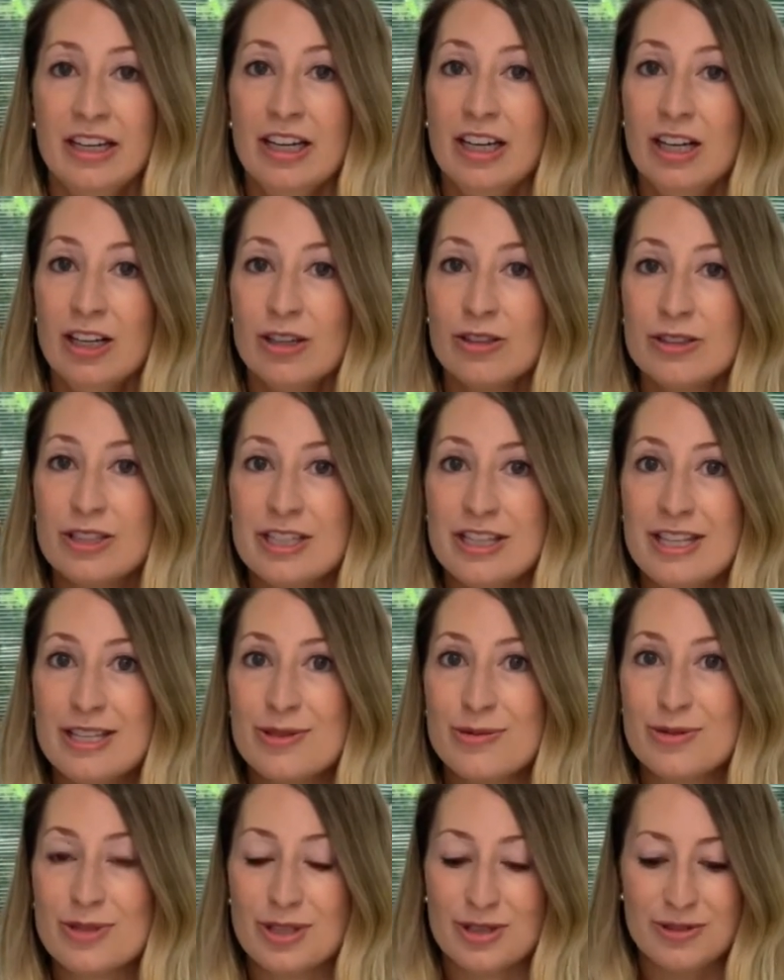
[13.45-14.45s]
looked at these
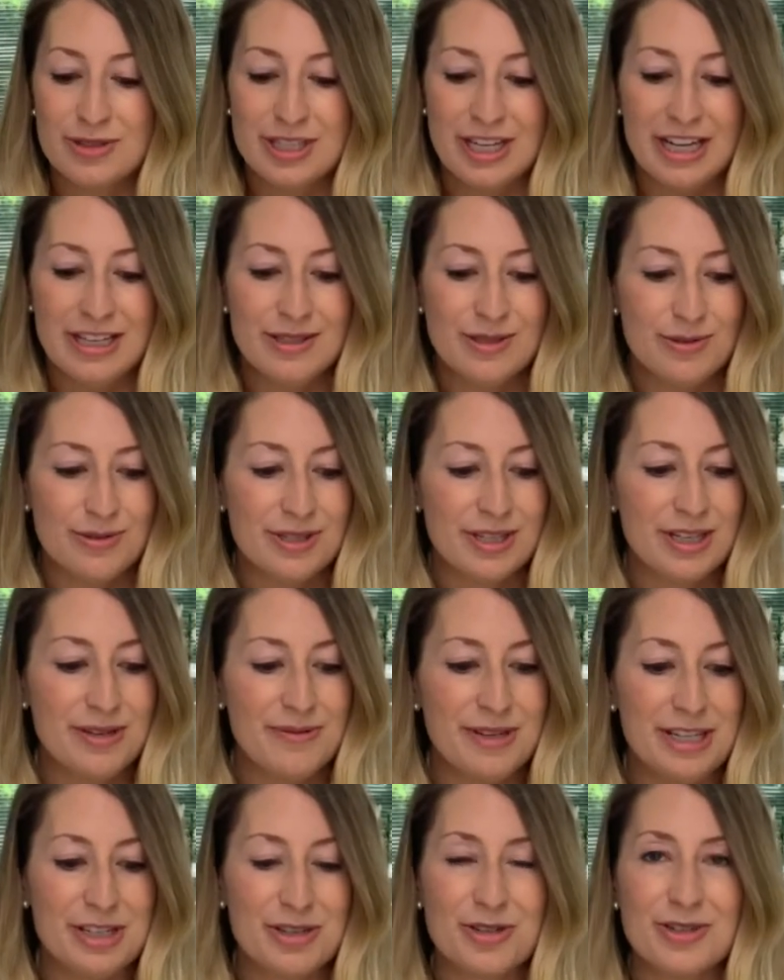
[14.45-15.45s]
results yet, so it's going to
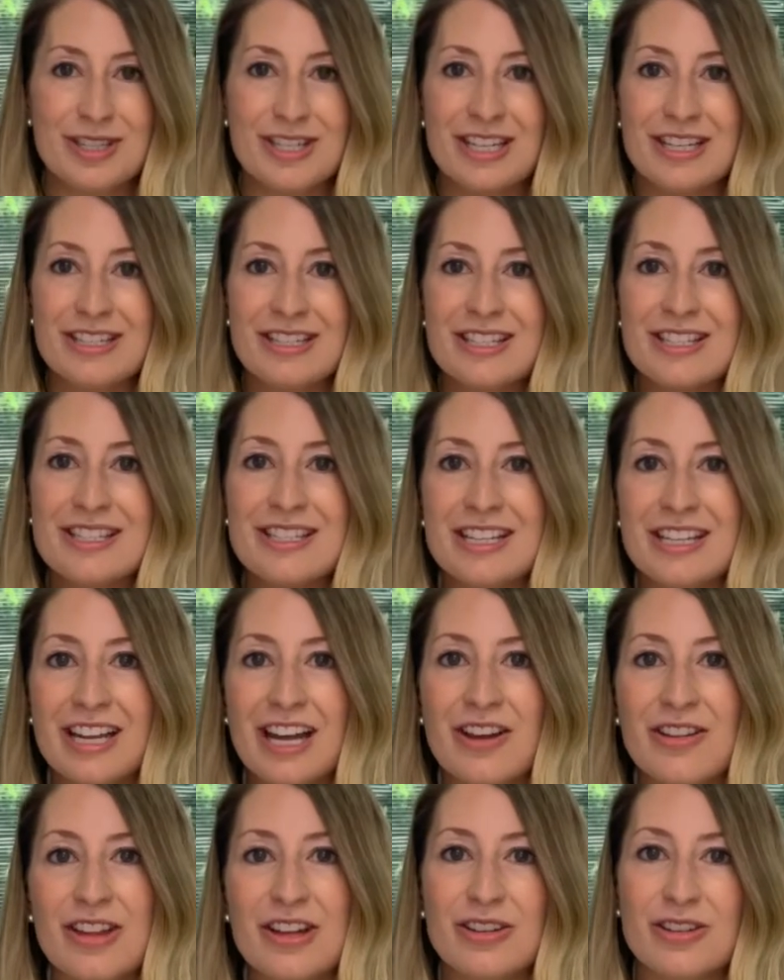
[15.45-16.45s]
be interesting to see
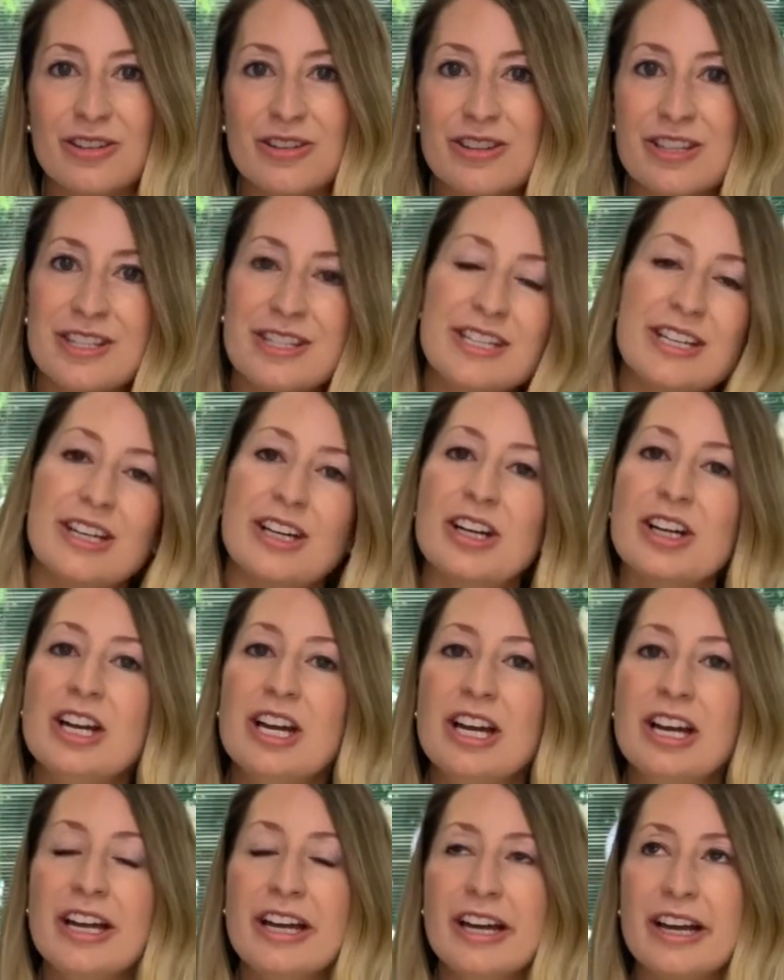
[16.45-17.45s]
how they look this year.
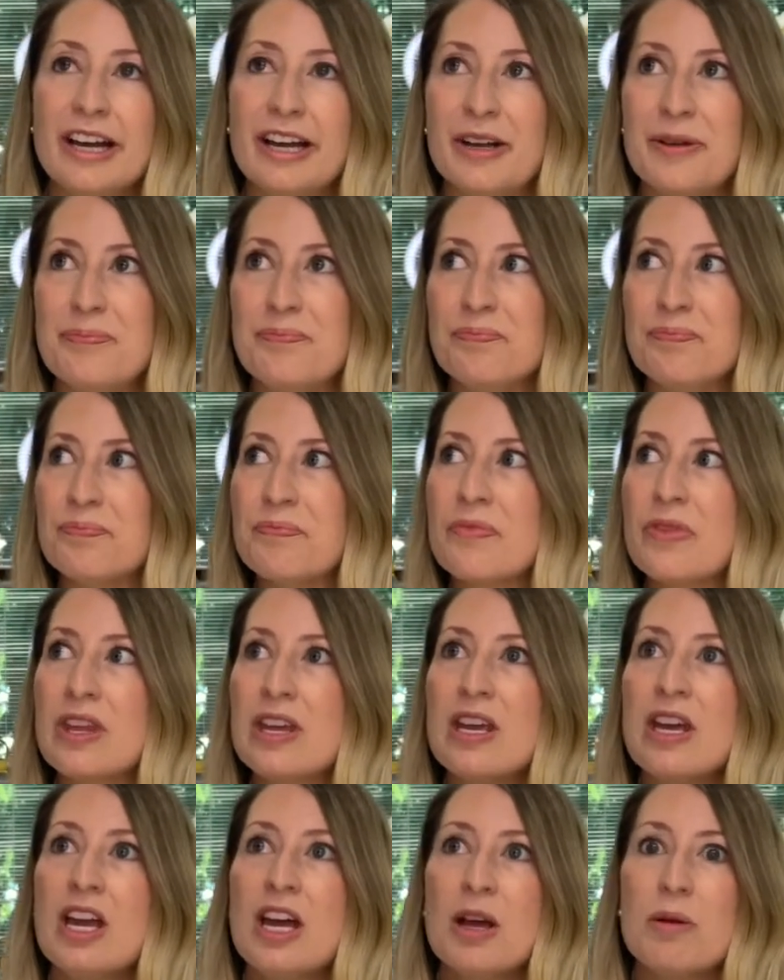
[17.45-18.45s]

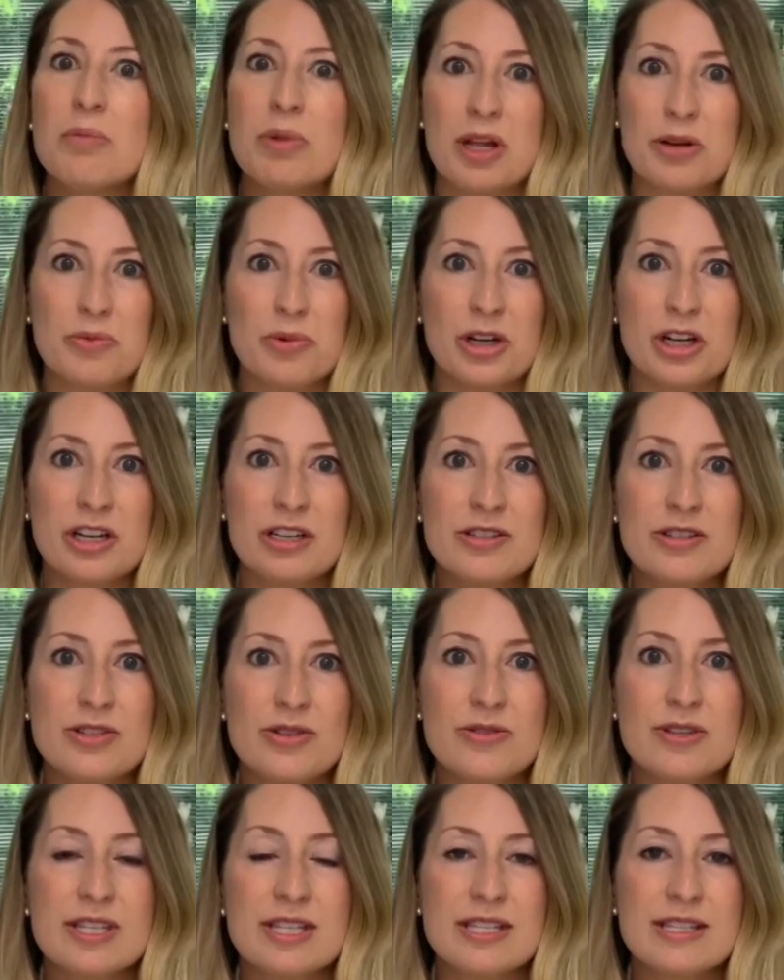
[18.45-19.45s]
Blood work. So
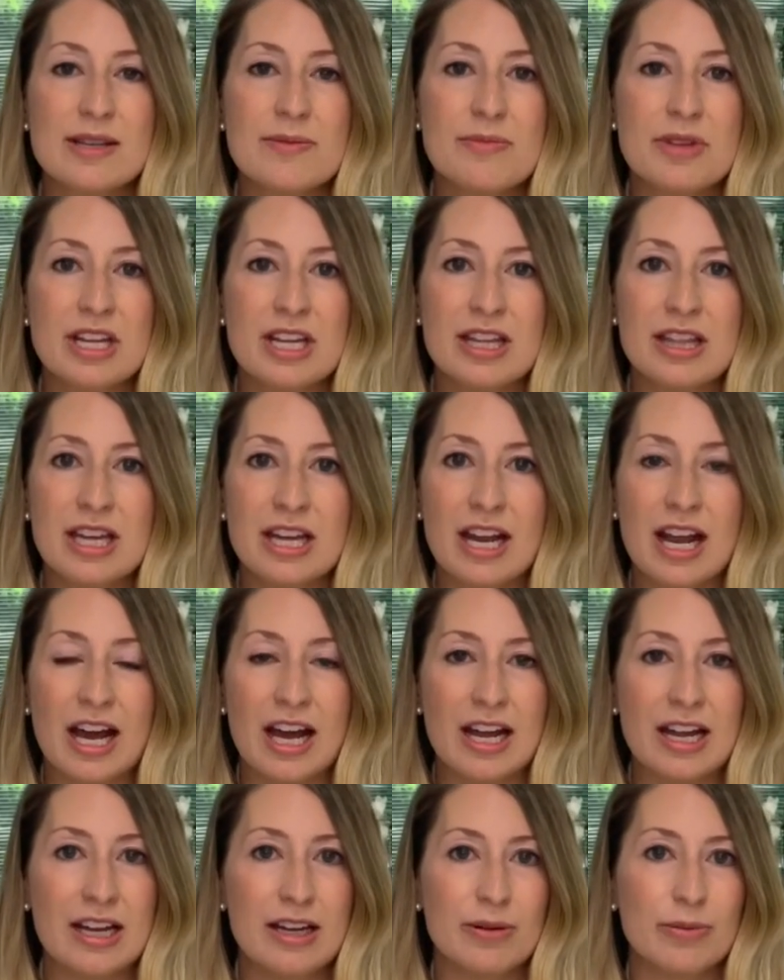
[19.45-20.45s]
this is something that
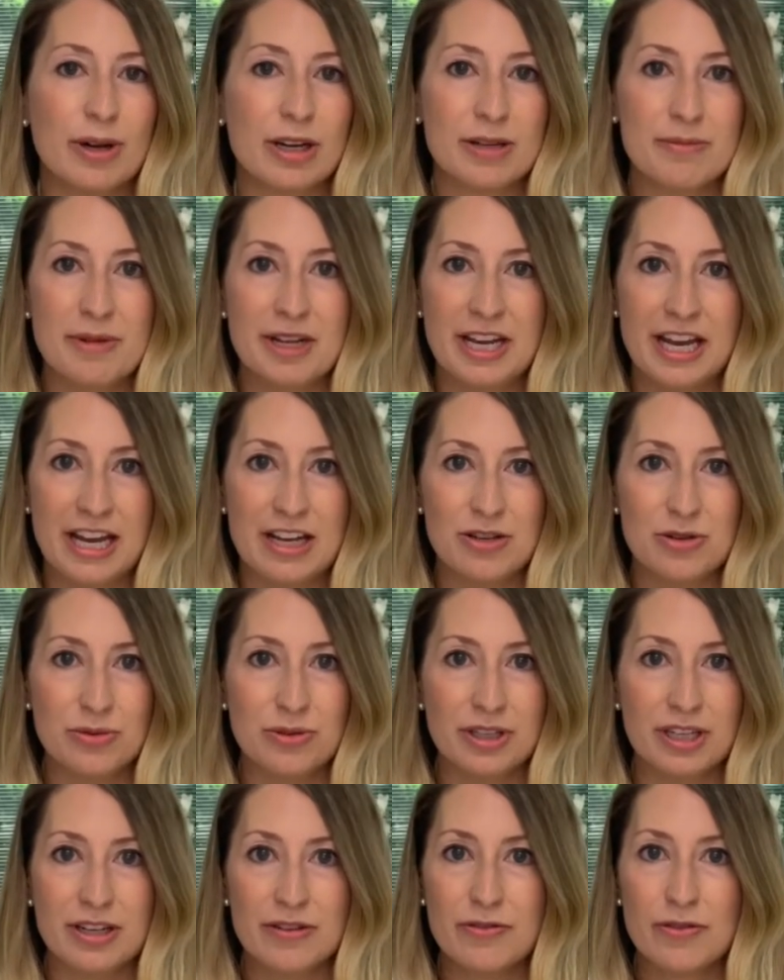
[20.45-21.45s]
I recommend
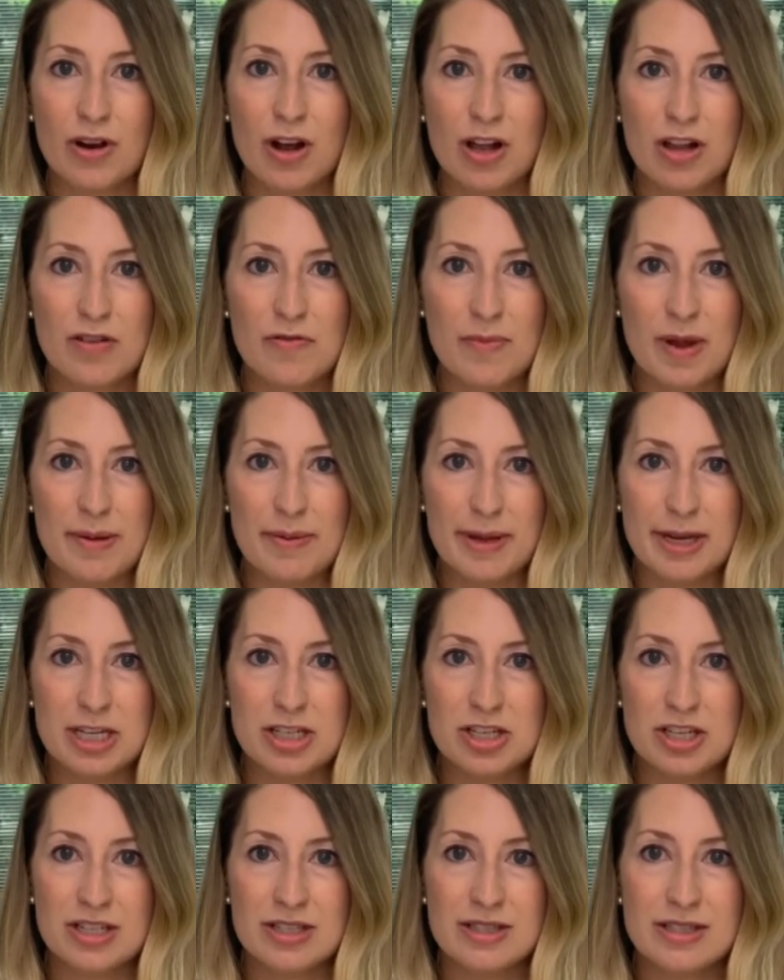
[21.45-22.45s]
annually for all of my
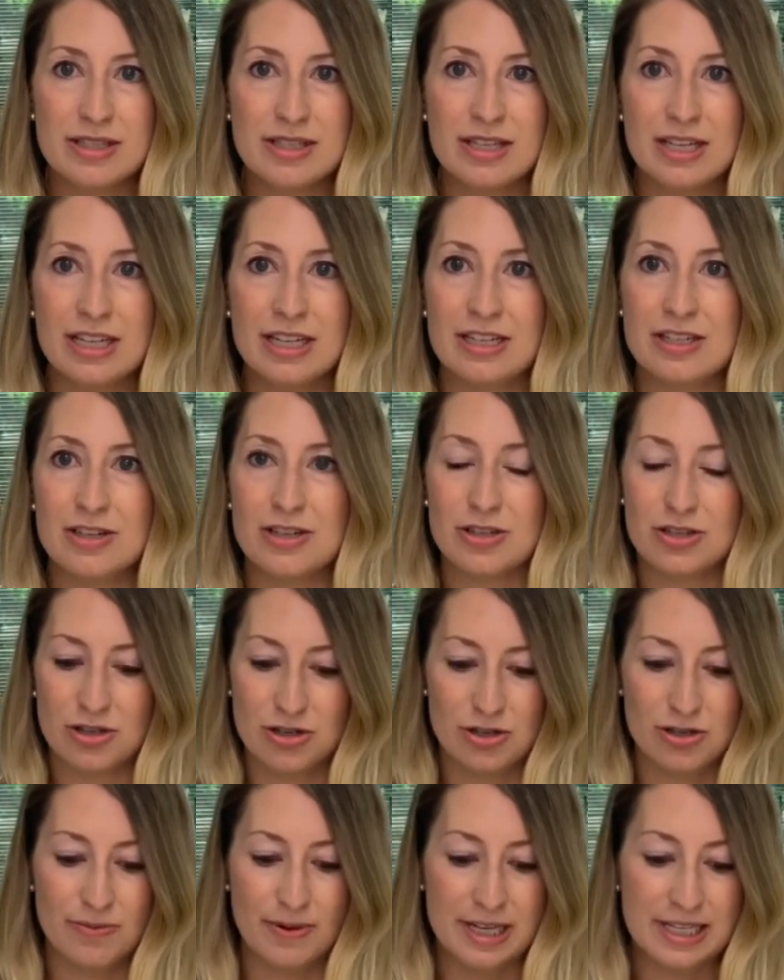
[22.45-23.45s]
patients in addition
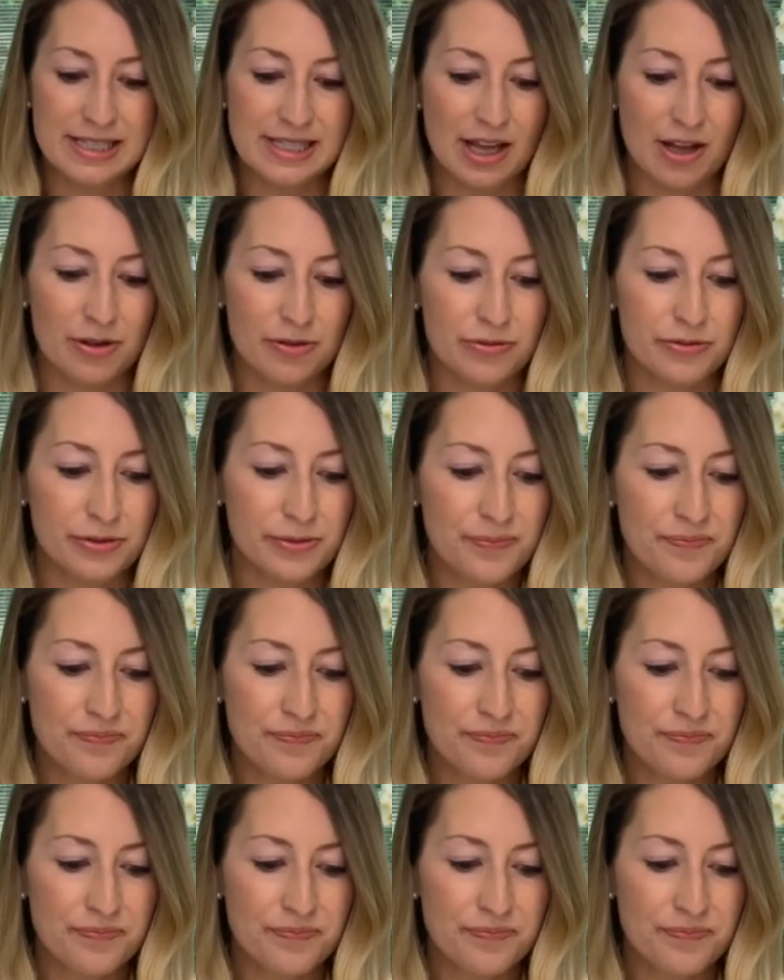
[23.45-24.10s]
to myself.